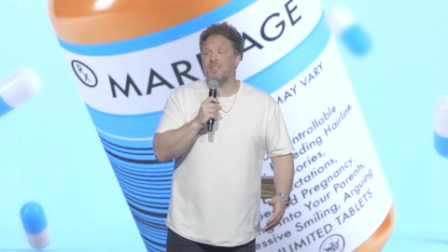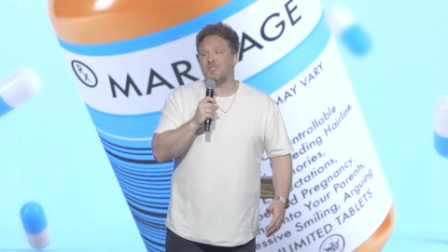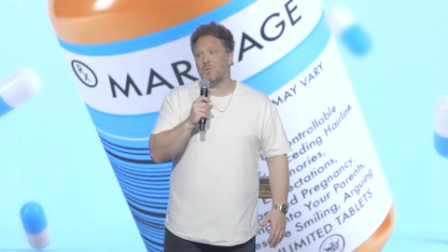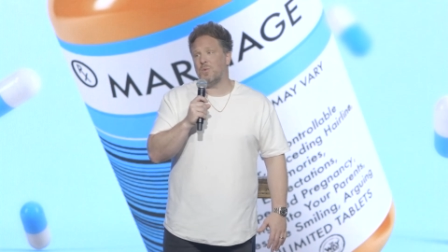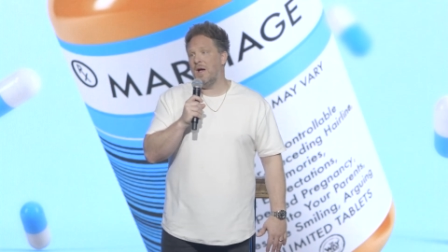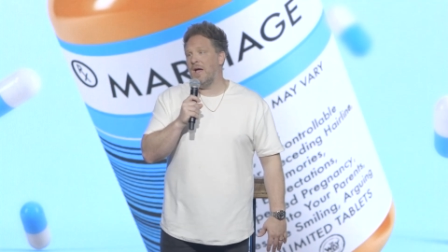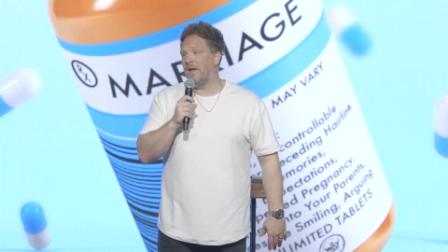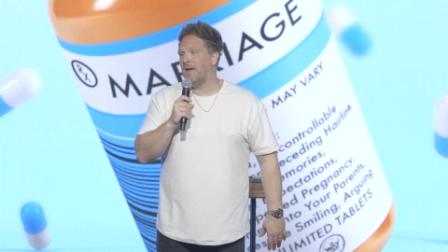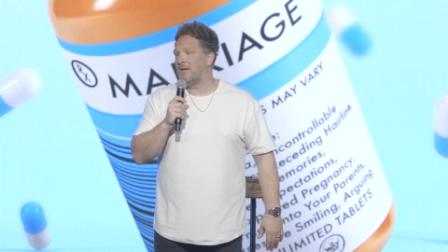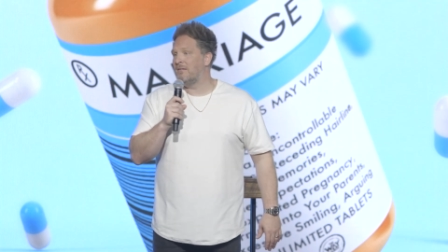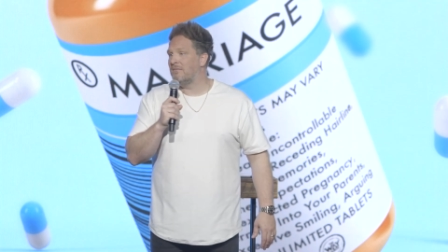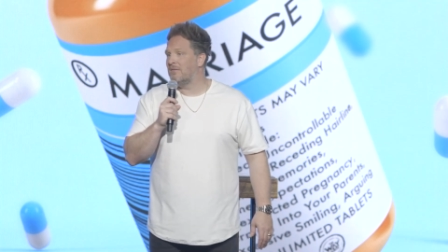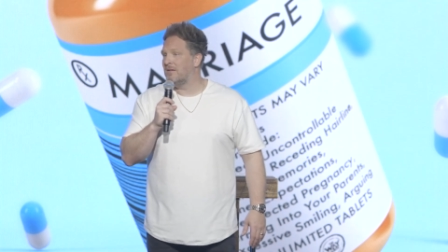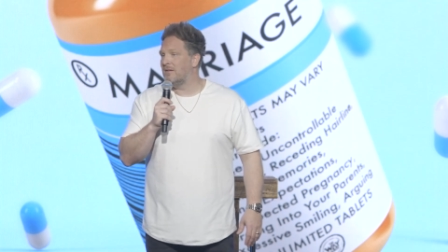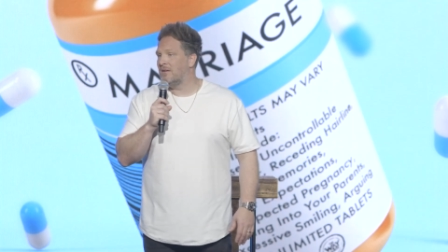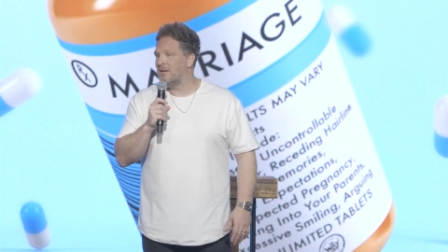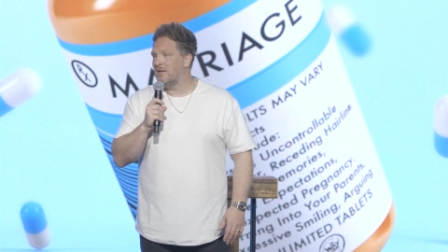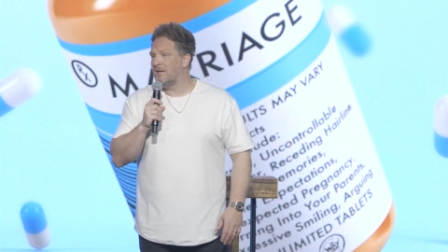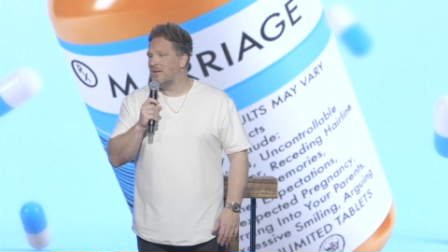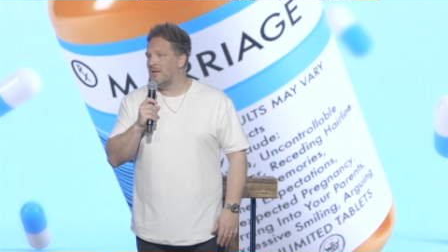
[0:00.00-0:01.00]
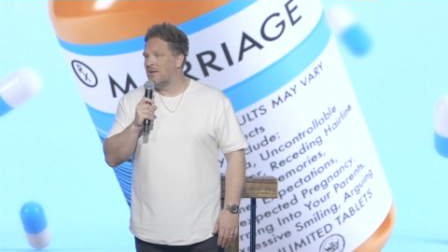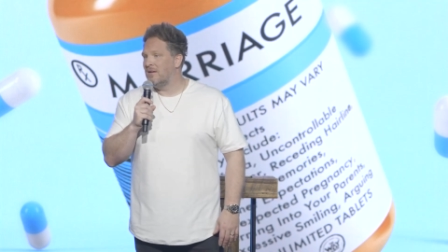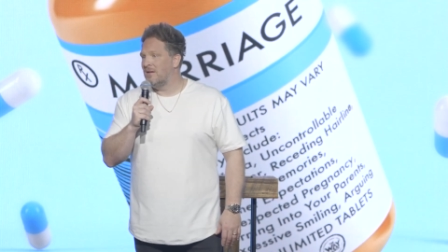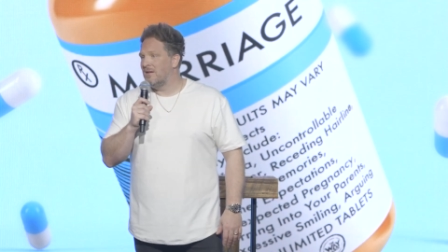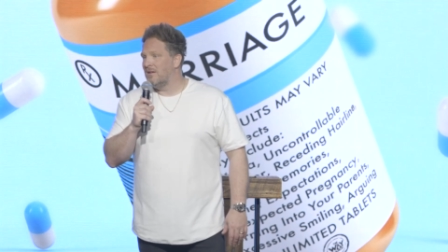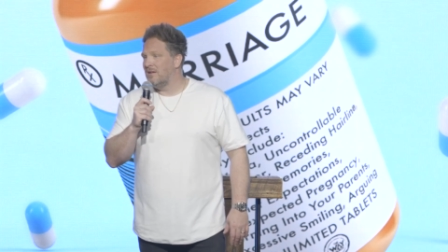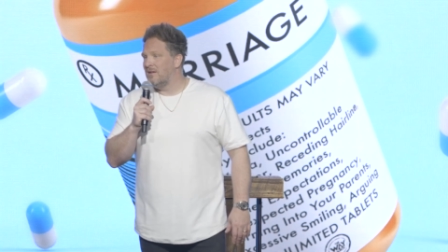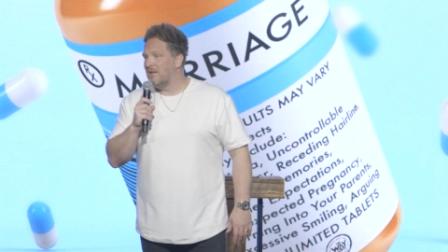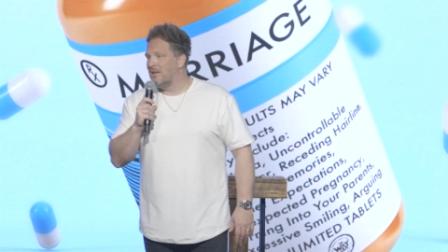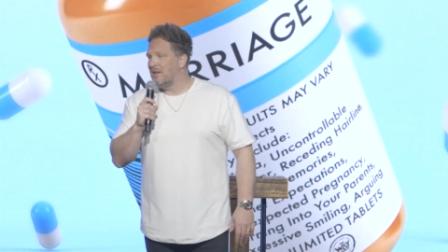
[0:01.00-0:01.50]
way.
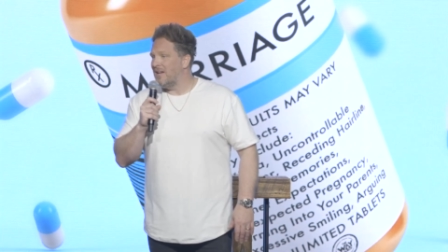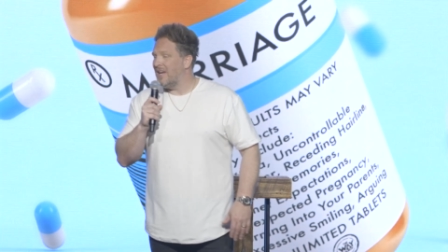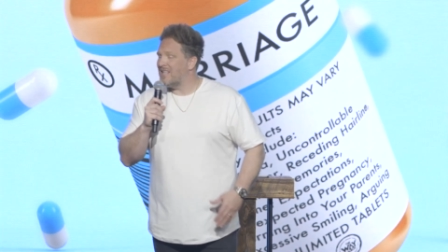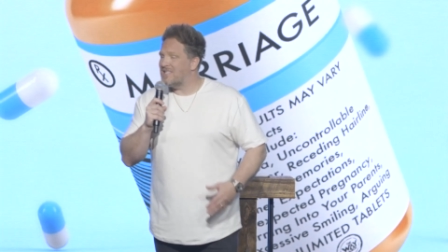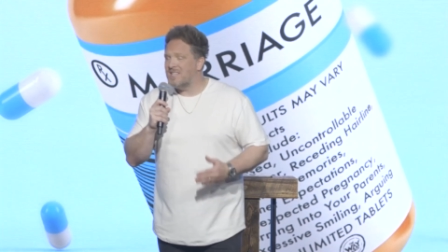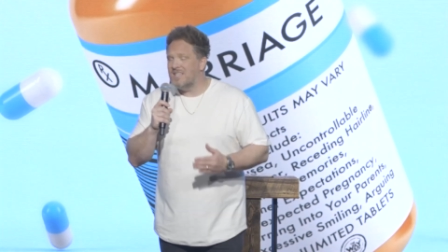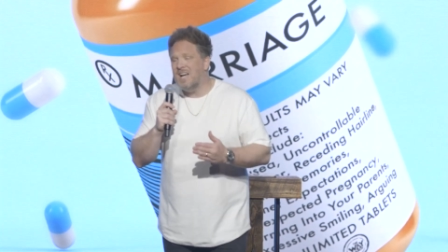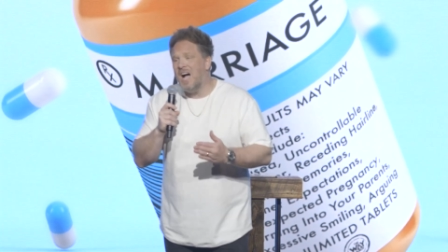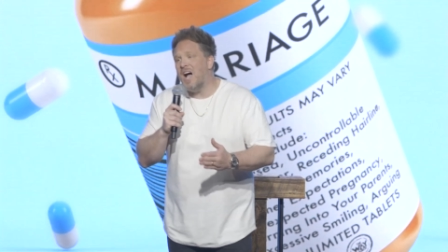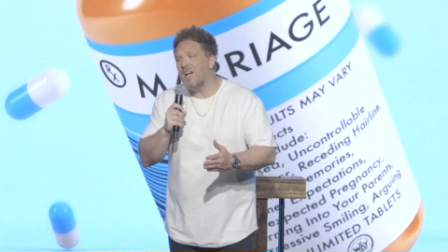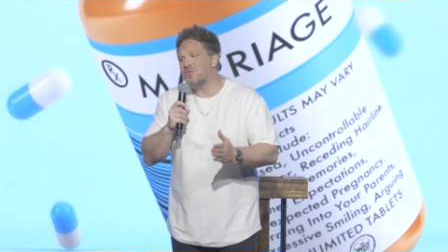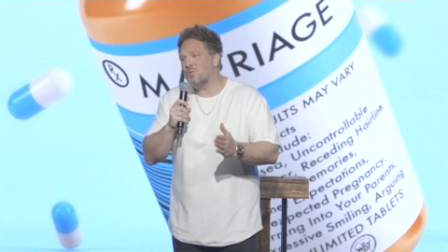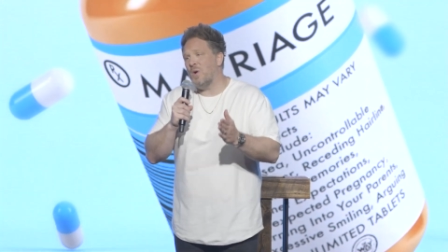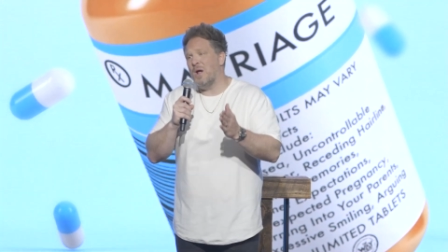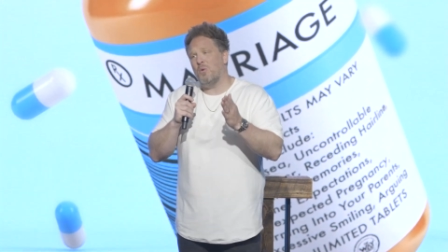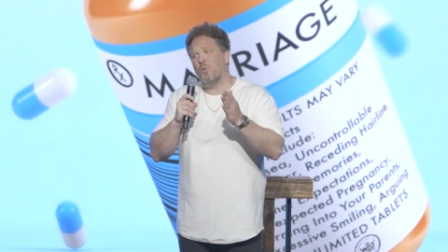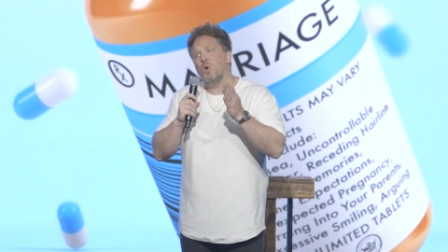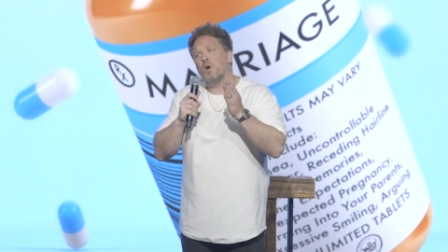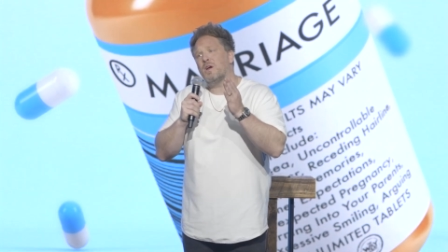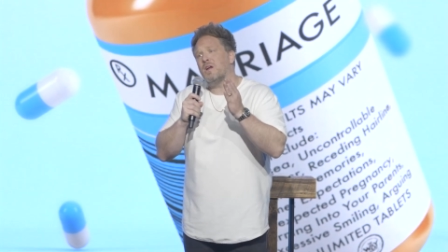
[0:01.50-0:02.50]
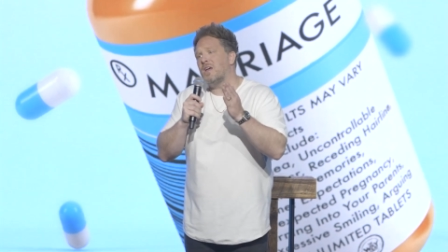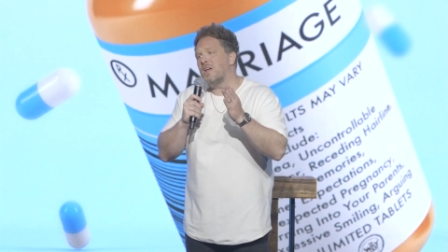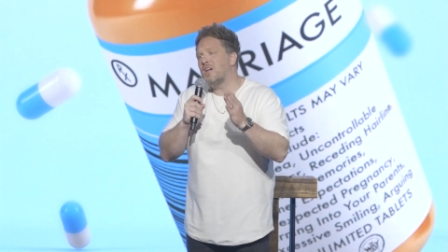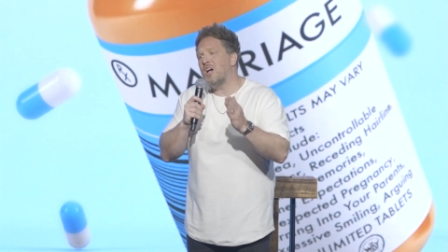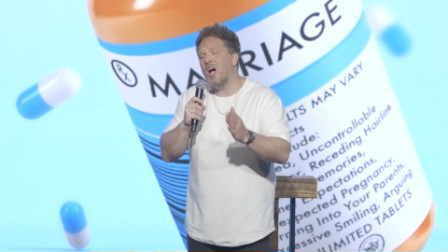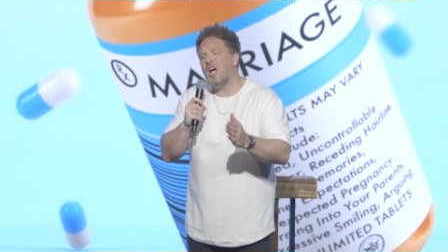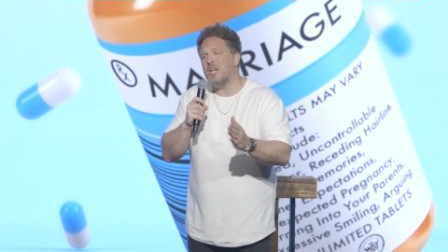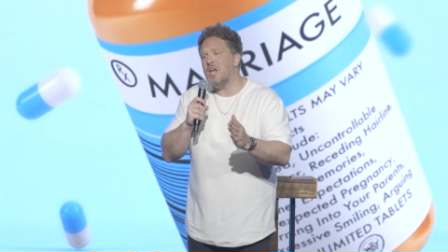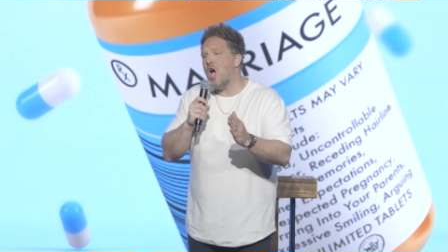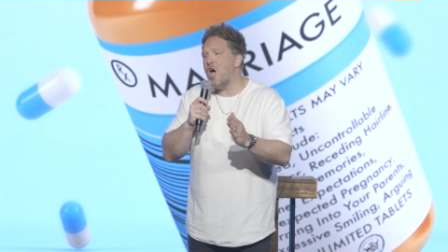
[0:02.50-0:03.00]
It's God's way. We're going to
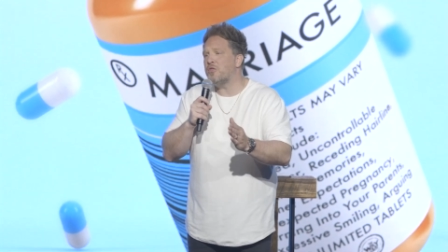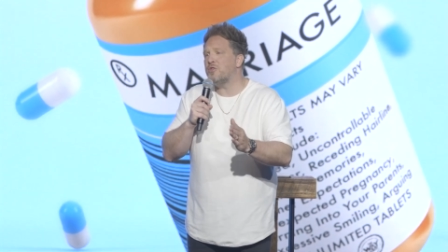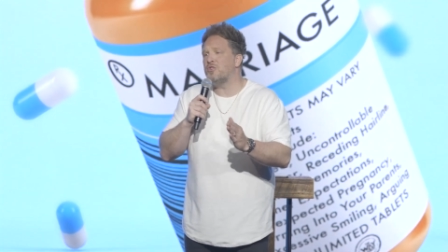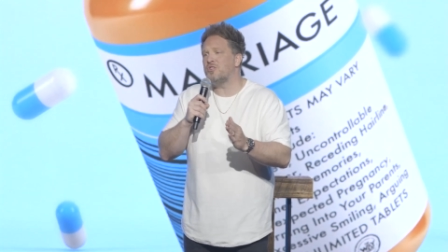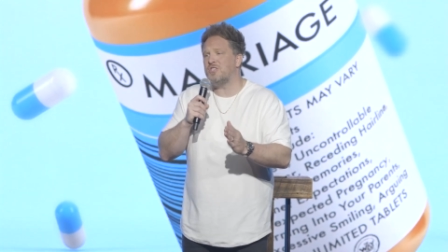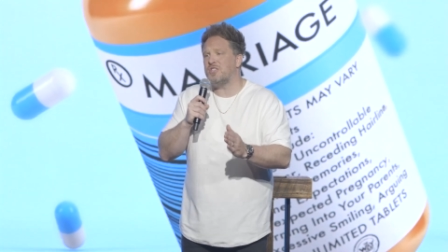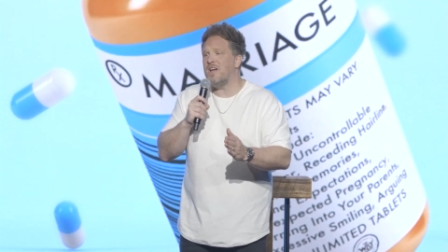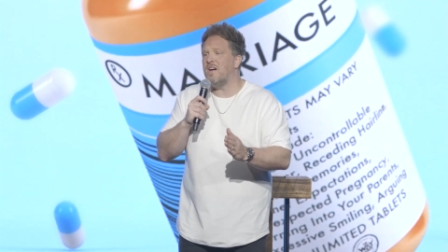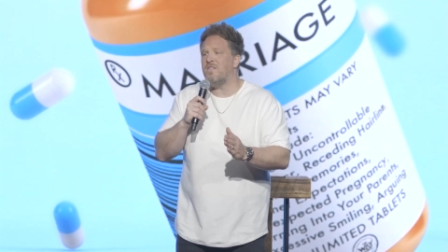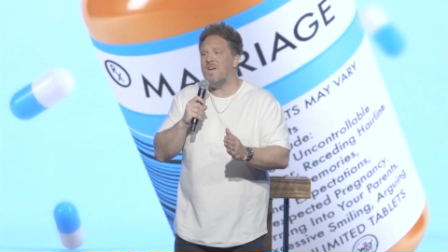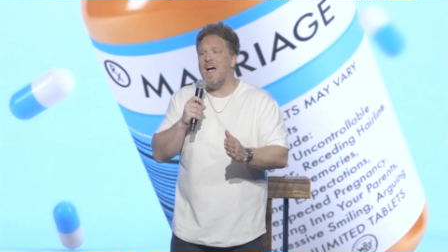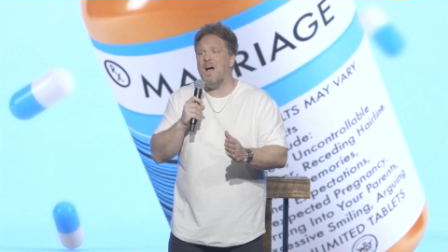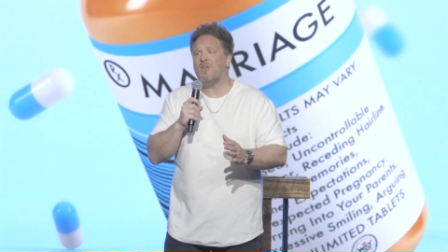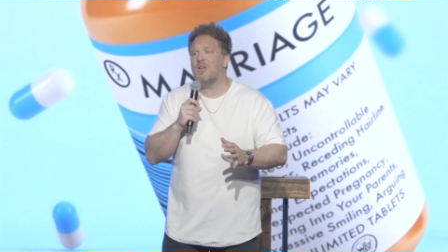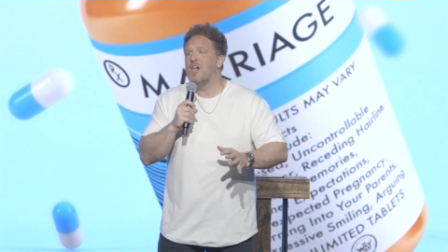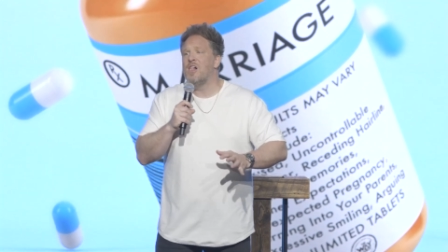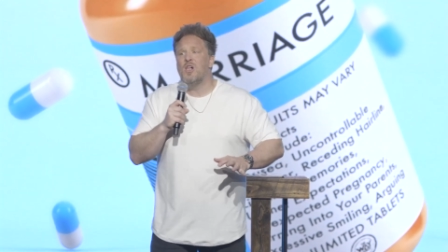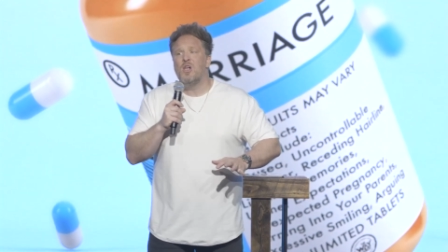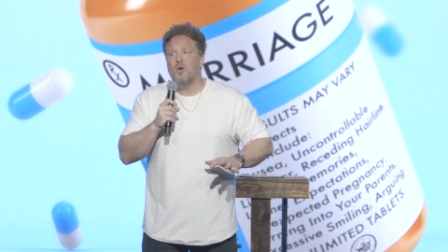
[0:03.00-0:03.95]
cut other stuff out.